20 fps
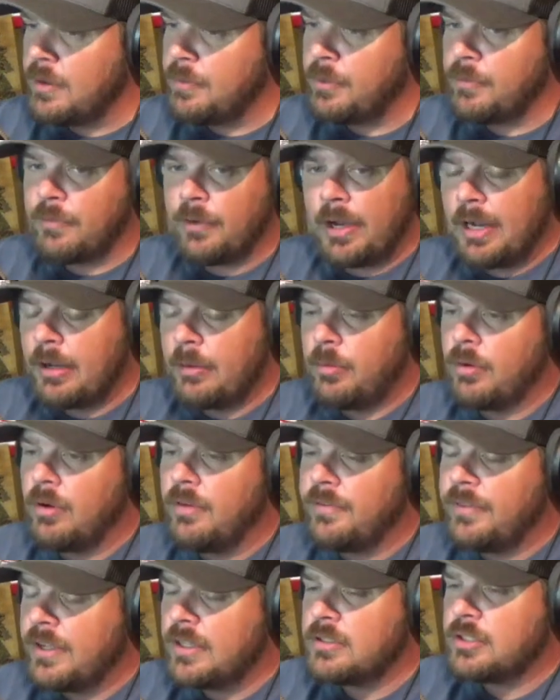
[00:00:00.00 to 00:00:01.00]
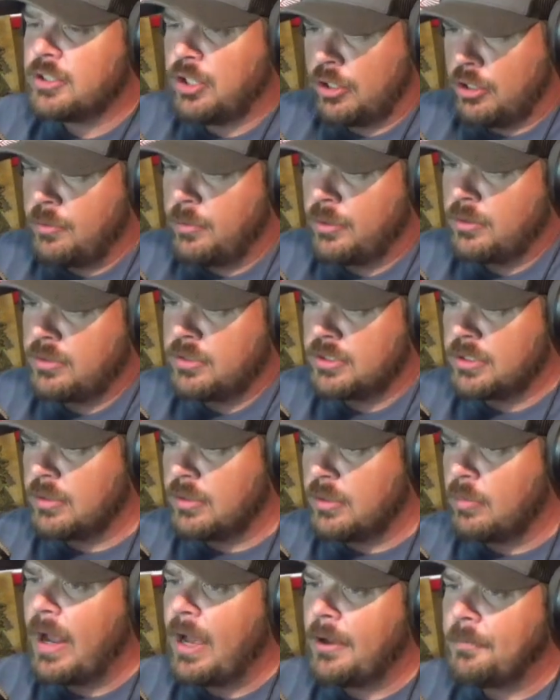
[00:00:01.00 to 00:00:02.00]
but Franklin Roosevelt turned them
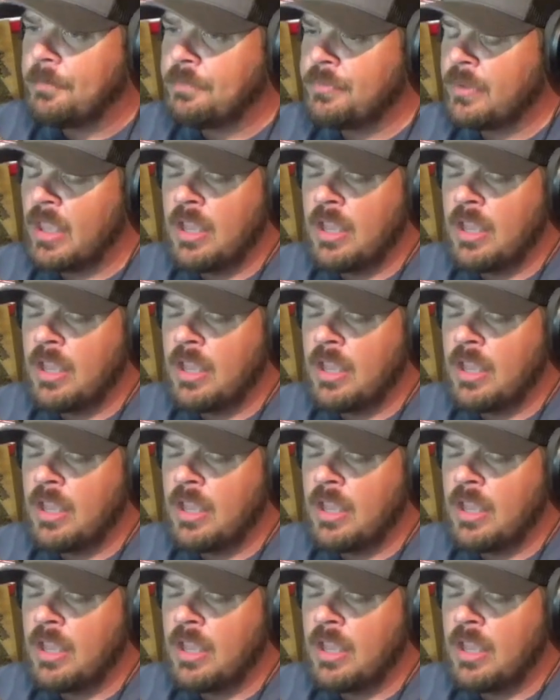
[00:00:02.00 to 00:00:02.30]
around.